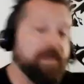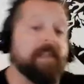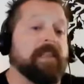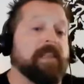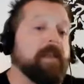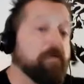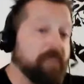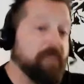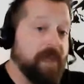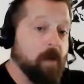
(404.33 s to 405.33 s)
clear
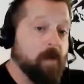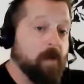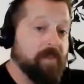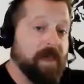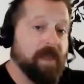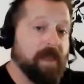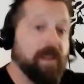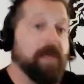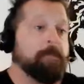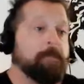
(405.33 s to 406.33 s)
the air on that,
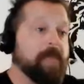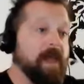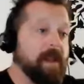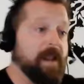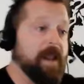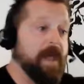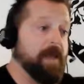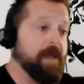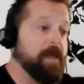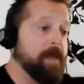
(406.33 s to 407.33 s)
and
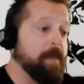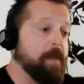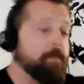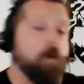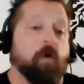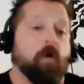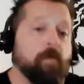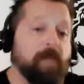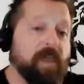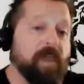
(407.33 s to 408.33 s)

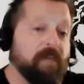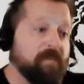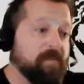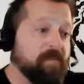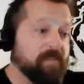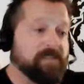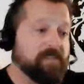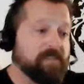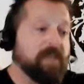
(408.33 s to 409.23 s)
pardon me if this is